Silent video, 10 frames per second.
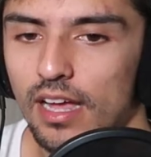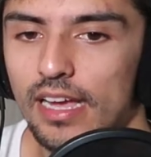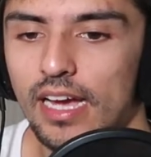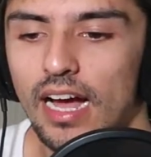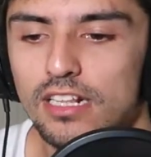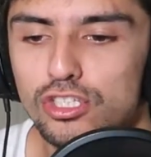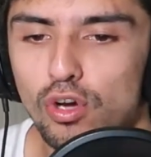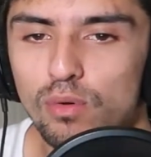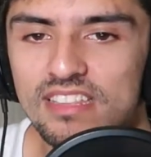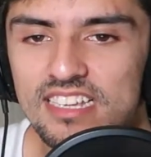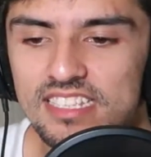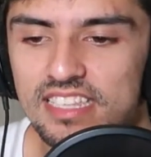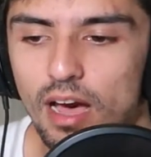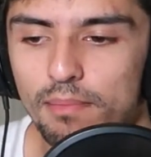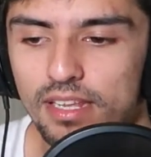It got so
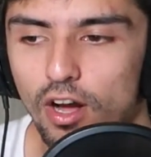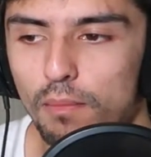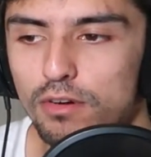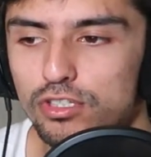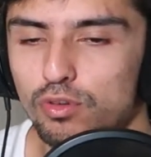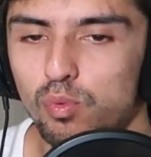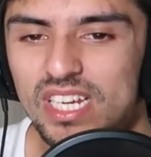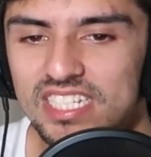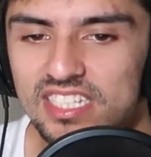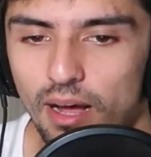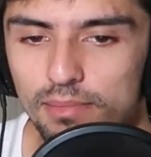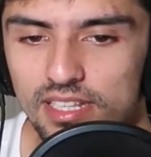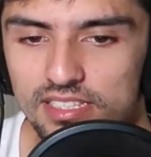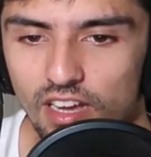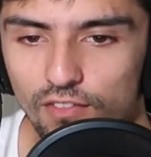de-stumped, it almost re-stumped
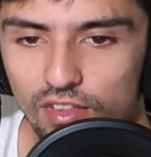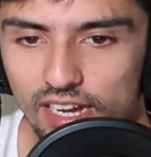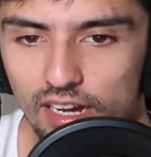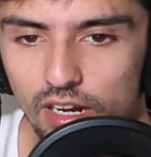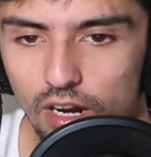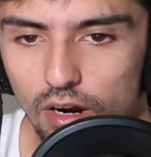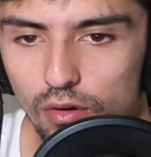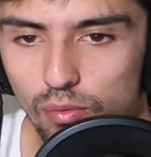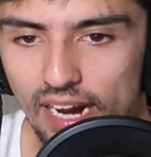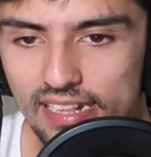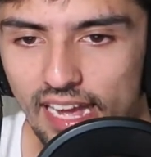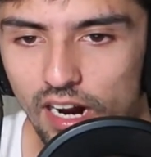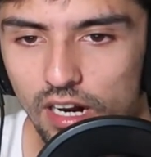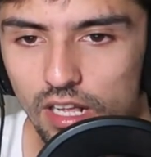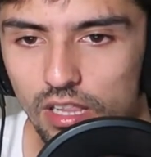itself. Look at, right
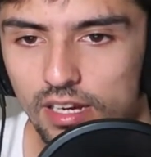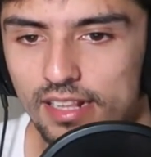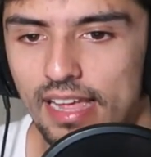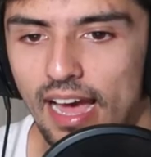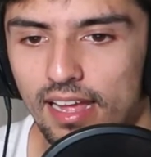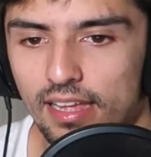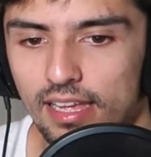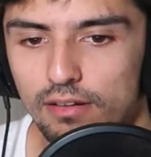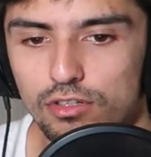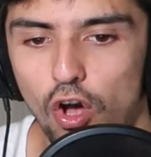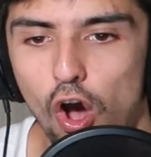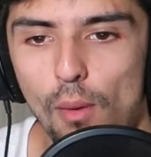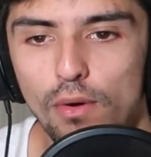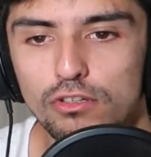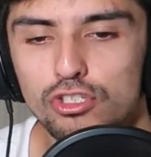there. Look at that. It was
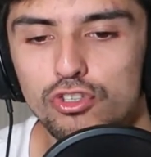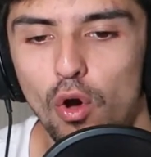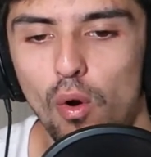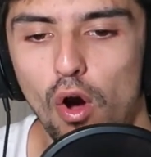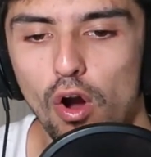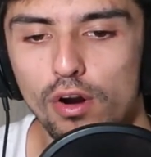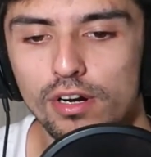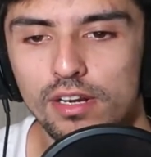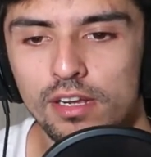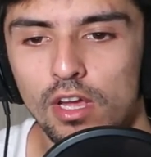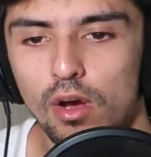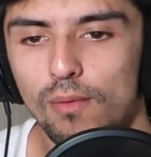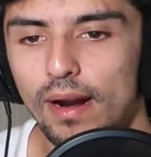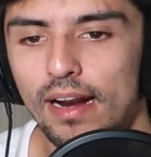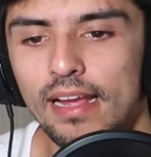almost so hard
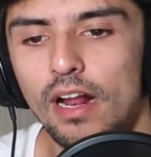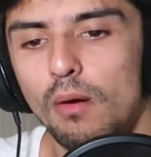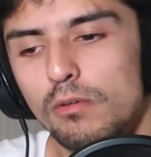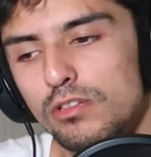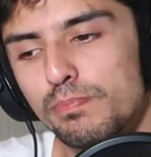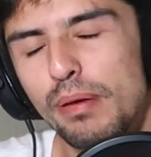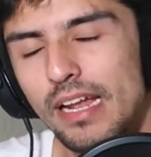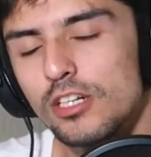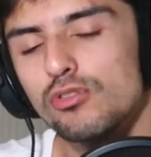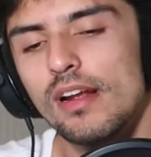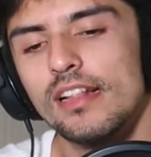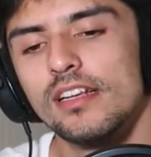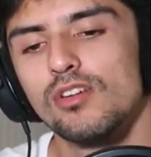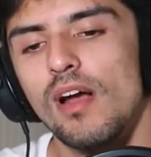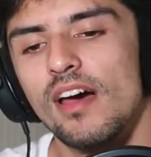where it almost penetrated
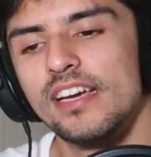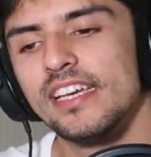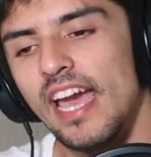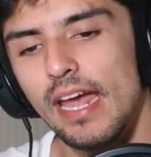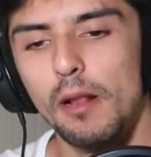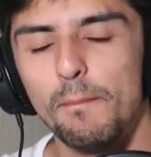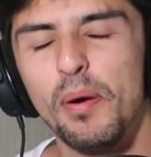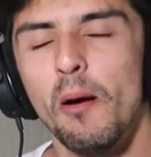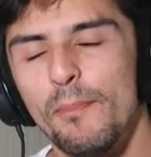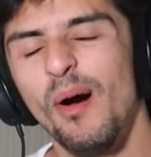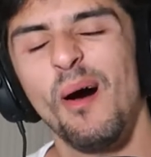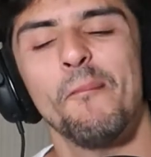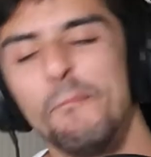the ground again. I